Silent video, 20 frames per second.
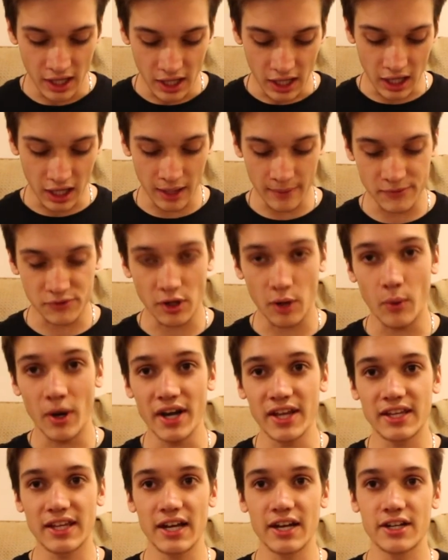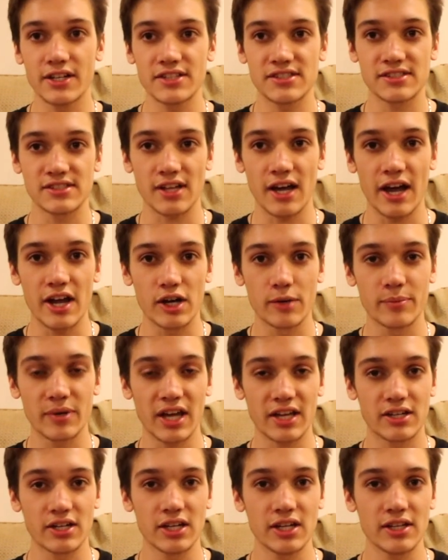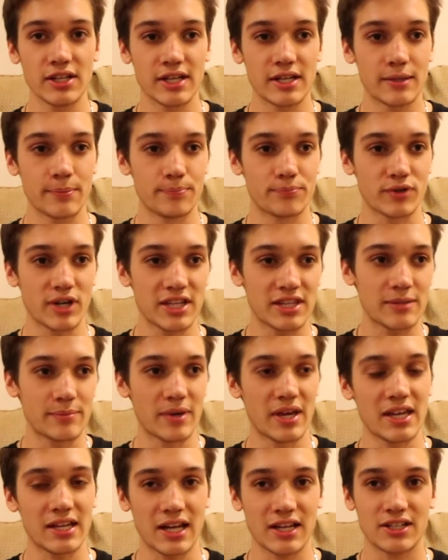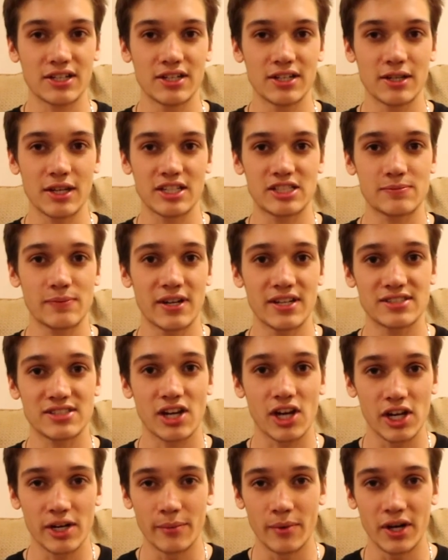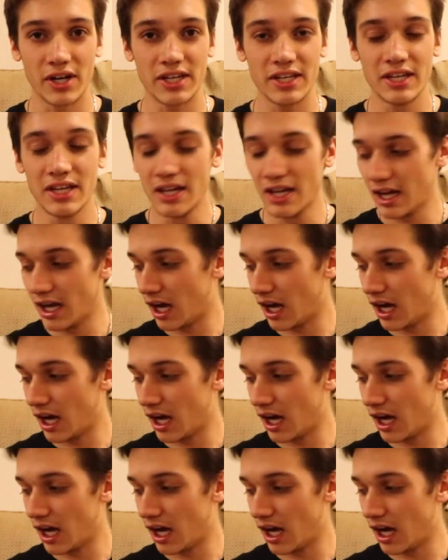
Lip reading: So I want to get a good slider, but I couldn't like break the bank. I couldn't like spend a ton of money.